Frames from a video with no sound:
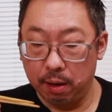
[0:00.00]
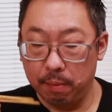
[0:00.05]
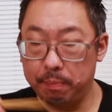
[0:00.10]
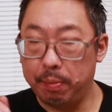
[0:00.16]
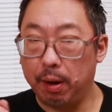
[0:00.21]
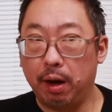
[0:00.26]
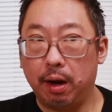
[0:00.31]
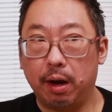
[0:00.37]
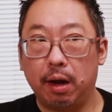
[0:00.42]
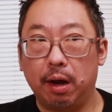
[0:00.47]

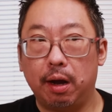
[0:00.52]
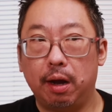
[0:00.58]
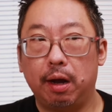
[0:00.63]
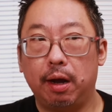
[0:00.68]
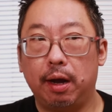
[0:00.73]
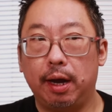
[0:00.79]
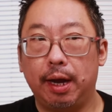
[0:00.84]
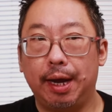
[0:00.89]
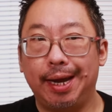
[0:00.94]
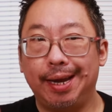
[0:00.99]
but
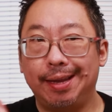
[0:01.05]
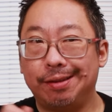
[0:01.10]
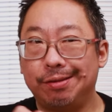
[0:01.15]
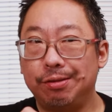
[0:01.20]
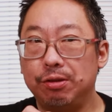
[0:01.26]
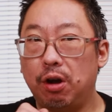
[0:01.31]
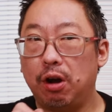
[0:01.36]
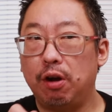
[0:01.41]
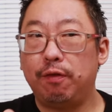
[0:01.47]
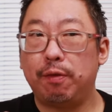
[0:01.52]
it's
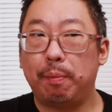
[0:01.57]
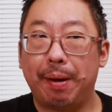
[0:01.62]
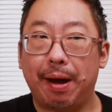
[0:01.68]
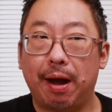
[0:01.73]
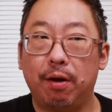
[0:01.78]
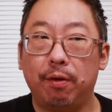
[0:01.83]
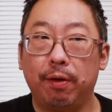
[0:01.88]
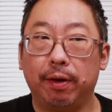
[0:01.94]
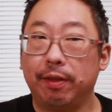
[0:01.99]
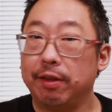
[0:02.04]
not
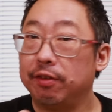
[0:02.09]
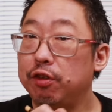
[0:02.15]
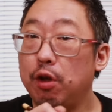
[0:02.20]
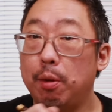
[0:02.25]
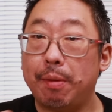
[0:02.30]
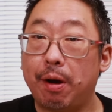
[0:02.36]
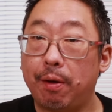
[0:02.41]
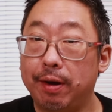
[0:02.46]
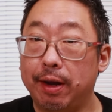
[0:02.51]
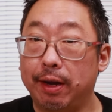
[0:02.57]
overpowering. There's
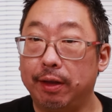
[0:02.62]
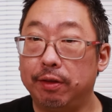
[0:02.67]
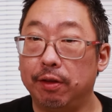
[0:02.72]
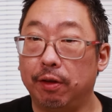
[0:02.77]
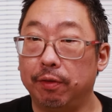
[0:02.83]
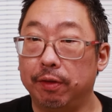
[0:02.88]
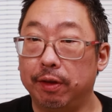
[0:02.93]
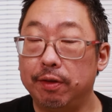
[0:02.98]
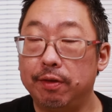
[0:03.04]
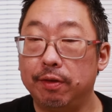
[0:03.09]
no marinade
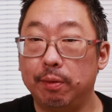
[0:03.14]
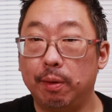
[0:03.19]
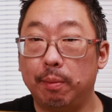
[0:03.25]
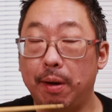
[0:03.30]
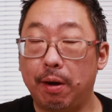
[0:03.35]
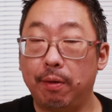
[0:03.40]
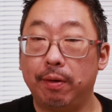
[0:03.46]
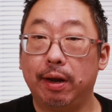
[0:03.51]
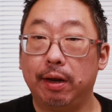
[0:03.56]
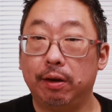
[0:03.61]
on this. A
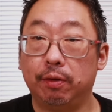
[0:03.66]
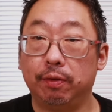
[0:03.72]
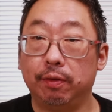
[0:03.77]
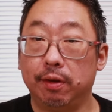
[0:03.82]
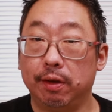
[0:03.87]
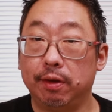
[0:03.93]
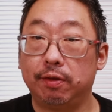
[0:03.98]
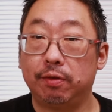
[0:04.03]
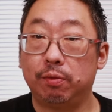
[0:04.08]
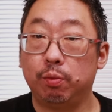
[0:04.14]
marinade on
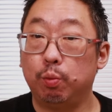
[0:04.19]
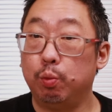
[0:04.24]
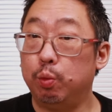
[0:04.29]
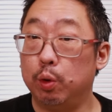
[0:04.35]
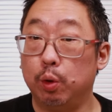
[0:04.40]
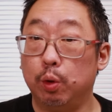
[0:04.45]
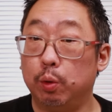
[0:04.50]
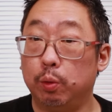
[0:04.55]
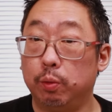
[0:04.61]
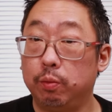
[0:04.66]
this
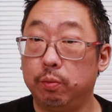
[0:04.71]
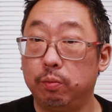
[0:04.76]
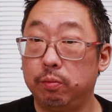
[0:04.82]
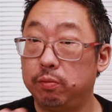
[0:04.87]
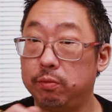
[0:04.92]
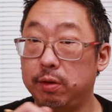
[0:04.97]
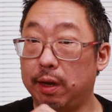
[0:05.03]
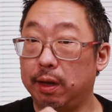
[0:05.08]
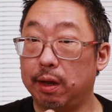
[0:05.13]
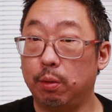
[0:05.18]
will
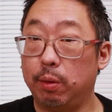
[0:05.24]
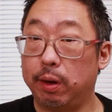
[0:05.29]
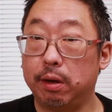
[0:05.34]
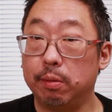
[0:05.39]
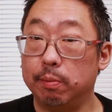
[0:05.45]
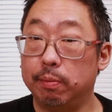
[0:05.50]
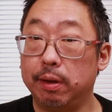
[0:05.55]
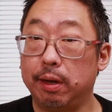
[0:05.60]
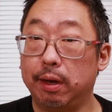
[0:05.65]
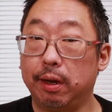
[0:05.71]
take that away
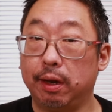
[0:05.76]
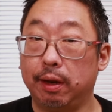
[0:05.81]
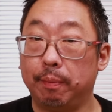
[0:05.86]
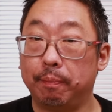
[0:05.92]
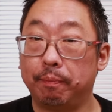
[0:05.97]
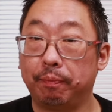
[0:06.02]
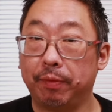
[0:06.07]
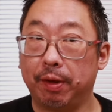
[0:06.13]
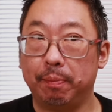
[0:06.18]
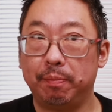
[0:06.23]
completely.
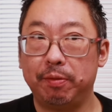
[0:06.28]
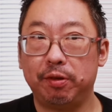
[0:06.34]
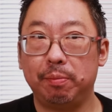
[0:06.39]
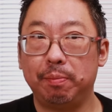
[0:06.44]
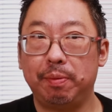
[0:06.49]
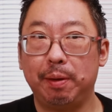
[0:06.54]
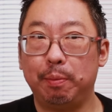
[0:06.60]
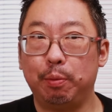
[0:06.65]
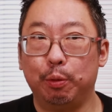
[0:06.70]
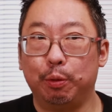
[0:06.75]
And some
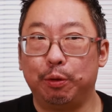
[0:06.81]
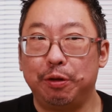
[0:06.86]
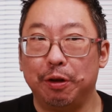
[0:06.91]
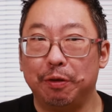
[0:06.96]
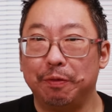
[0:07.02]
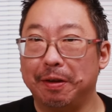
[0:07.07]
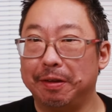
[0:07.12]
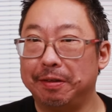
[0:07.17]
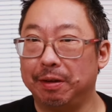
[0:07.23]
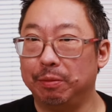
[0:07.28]
people will
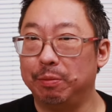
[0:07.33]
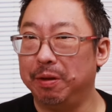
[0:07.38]
turn around and say,